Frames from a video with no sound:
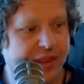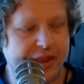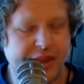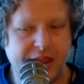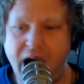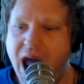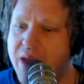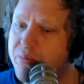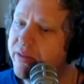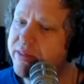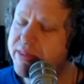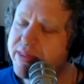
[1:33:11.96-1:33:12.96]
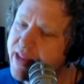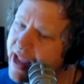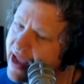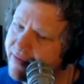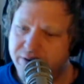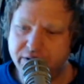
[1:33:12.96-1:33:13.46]
I will
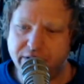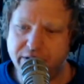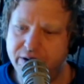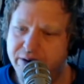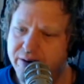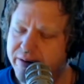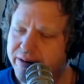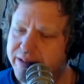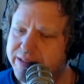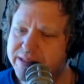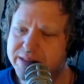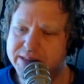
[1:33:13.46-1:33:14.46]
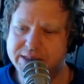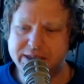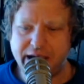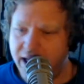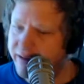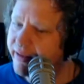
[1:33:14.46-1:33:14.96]
never
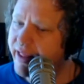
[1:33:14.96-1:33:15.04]
tell